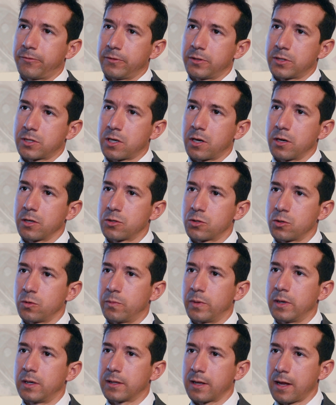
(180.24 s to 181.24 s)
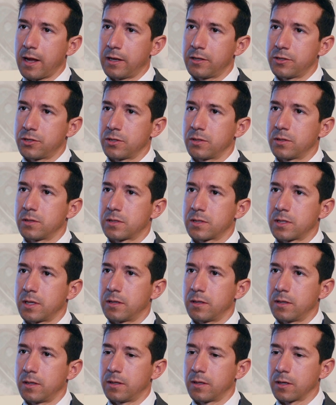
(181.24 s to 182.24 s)
starting to build the engines
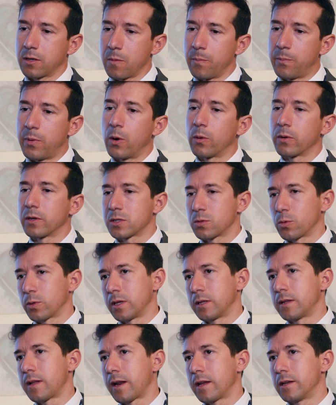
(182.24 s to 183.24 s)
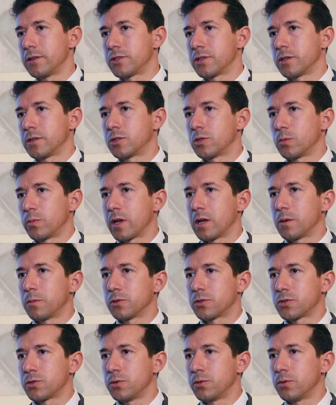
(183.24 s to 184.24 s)
and the components within that engine to be
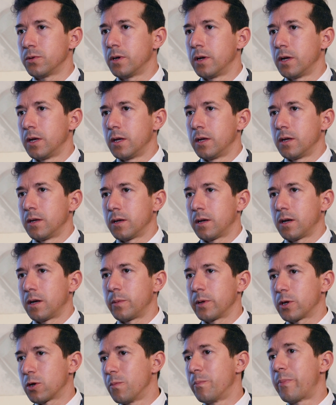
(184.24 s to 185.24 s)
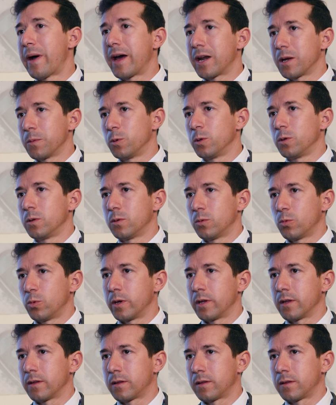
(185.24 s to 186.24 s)
able to be compatible
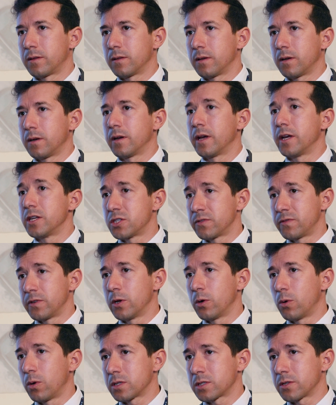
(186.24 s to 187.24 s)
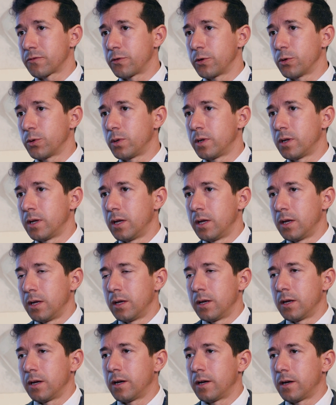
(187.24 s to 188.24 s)
with HVO as a fuel.
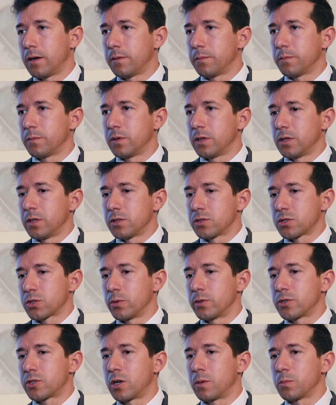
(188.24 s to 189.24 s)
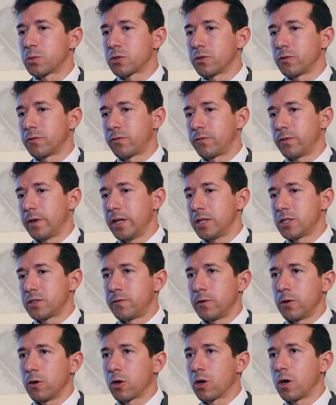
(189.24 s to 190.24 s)
So in terms of
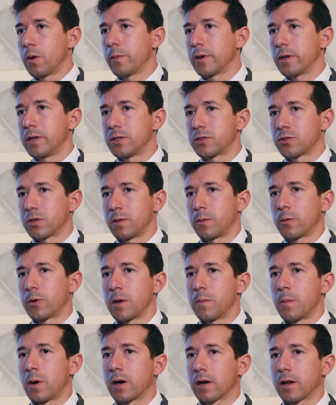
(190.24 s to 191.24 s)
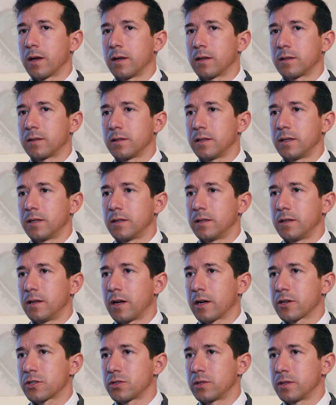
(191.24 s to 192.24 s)
HVO coming into the marine market, it
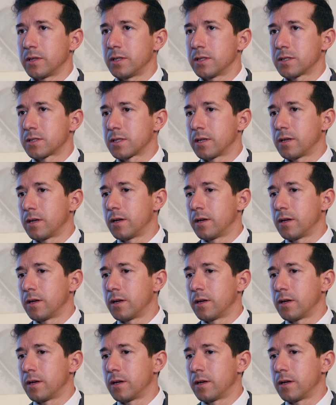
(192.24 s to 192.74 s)
actually is